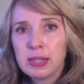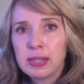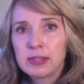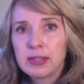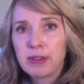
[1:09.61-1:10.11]

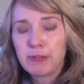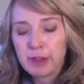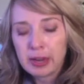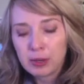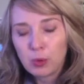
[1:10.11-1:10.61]
Is that
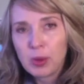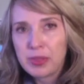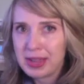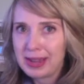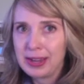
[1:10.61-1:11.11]
find out
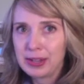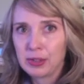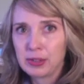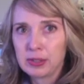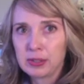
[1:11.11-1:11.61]
what that
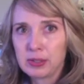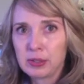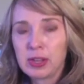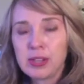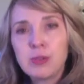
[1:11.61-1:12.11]
anchor is
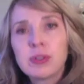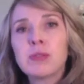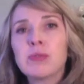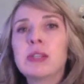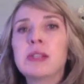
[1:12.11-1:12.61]
so that you
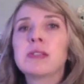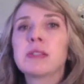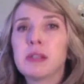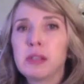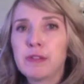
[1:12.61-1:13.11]
can really
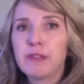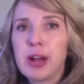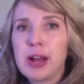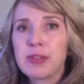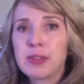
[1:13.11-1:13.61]

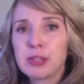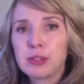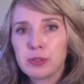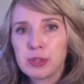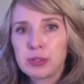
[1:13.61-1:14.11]
solidify
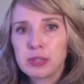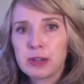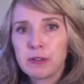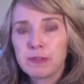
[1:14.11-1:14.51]
things for yourself.